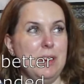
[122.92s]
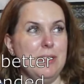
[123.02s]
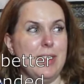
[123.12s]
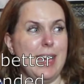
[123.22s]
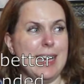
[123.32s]
of
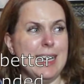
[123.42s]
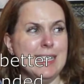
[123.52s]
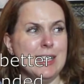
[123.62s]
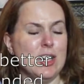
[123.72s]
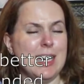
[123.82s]
like
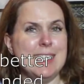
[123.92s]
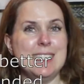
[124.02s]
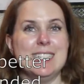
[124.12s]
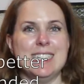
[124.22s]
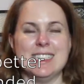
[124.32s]

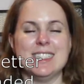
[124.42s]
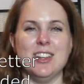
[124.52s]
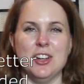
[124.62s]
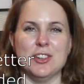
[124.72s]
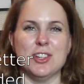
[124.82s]
craziness,
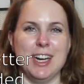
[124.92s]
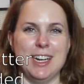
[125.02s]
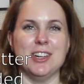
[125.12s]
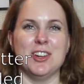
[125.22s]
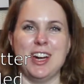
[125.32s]

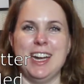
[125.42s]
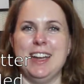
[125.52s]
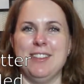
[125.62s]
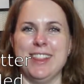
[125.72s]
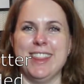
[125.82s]
trying to grade
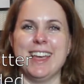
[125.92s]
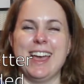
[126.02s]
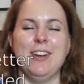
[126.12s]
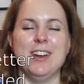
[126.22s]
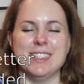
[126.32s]
everything
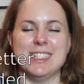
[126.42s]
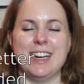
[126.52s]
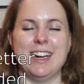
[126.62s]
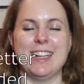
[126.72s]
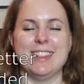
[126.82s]
out and
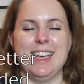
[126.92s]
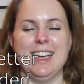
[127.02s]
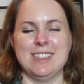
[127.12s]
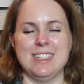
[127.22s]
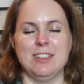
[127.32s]
staring at the
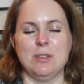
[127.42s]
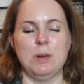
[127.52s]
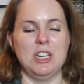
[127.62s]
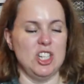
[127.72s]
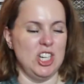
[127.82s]
Excel
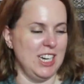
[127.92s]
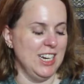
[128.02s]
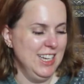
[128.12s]
spreadsheet.